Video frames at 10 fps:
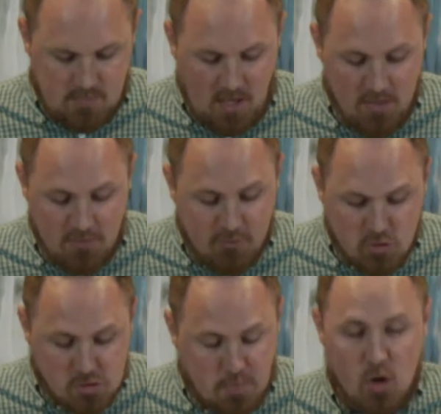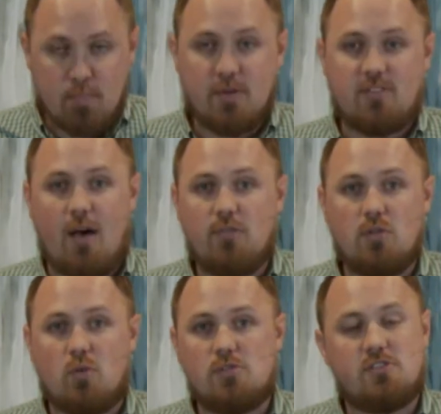Now, the first purpose of the
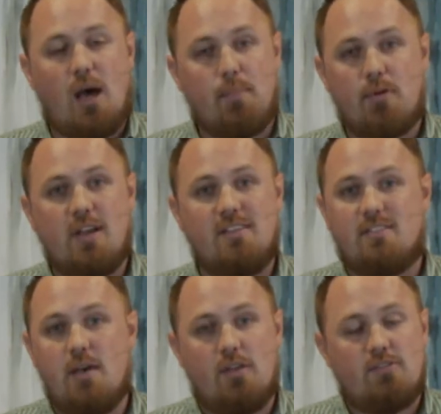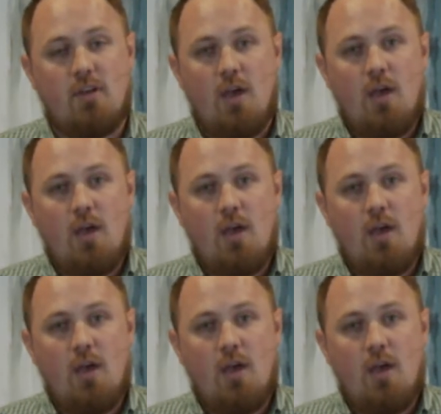Lord's Supper is this.